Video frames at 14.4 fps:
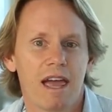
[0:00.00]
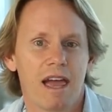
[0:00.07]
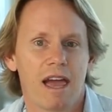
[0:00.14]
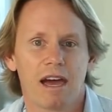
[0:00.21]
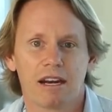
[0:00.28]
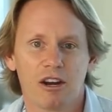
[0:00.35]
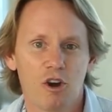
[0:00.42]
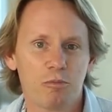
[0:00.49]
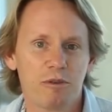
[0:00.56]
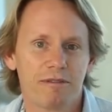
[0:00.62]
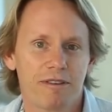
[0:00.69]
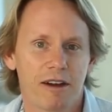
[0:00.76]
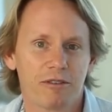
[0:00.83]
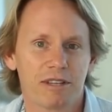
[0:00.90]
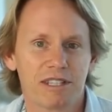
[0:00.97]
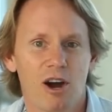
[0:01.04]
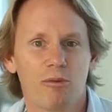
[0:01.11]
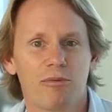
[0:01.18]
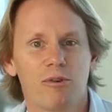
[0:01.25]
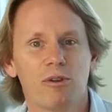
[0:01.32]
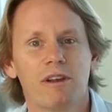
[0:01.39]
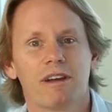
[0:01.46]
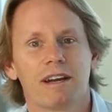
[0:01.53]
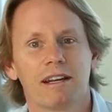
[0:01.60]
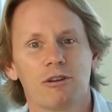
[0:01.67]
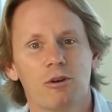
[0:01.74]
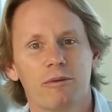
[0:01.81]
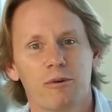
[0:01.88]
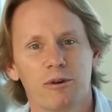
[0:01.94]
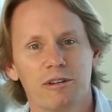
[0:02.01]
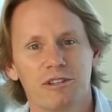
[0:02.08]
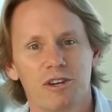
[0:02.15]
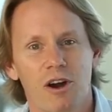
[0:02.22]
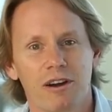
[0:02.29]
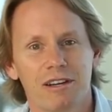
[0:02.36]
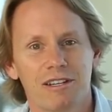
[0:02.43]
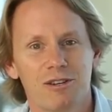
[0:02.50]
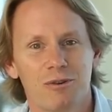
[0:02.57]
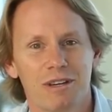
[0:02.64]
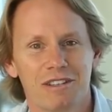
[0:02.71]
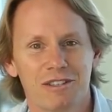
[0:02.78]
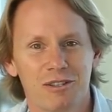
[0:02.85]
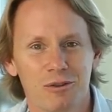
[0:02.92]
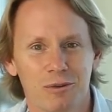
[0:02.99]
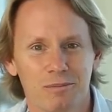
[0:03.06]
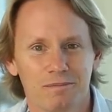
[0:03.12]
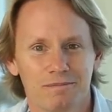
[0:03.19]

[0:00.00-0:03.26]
and I hope you found this helpful, and I look forward to talking to you again soon.